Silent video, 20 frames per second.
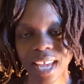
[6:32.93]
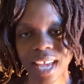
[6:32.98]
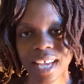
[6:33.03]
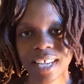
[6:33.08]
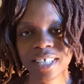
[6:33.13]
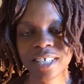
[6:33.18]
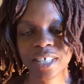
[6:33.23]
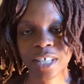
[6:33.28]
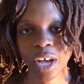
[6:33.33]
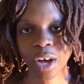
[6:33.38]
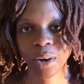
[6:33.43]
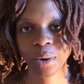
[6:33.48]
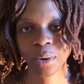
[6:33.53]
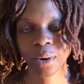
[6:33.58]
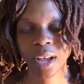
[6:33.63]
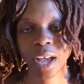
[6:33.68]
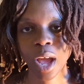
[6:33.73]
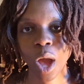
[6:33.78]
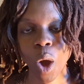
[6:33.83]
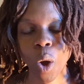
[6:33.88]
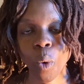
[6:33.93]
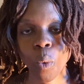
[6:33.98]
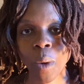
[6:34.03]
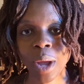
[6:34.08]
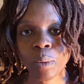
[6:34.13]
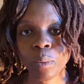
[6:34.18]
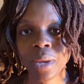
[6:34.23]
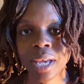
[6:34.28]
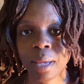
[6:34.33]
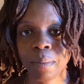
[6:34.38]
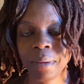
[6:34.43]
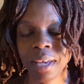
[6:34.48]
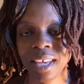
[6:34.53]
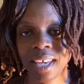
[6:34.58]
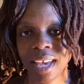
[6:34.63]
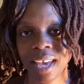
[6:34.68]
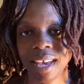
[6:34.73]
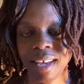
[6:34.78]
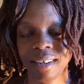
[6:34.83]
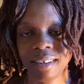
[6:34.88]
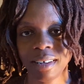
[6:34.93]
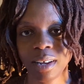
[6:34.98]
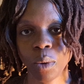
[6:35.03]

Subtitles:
So, when we begin